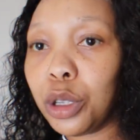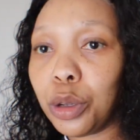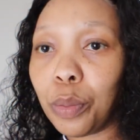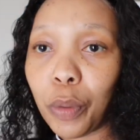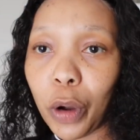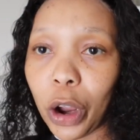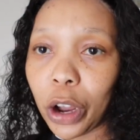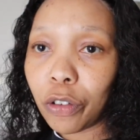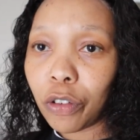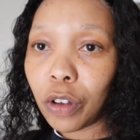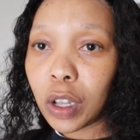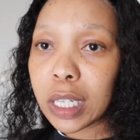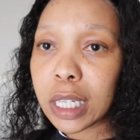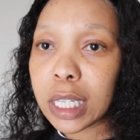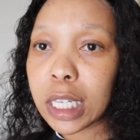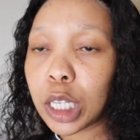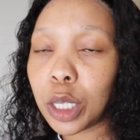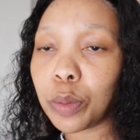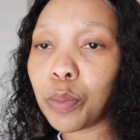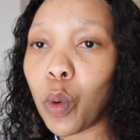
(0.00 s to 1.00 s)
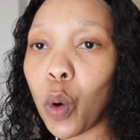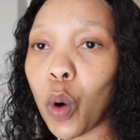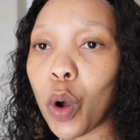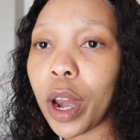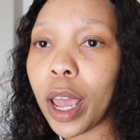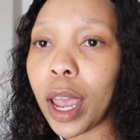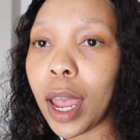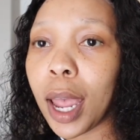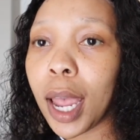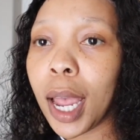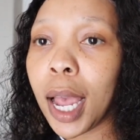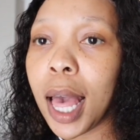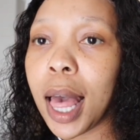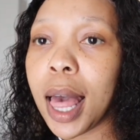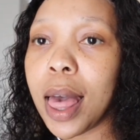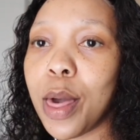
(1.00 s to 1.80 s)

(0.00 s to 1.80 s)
to breakfast this morning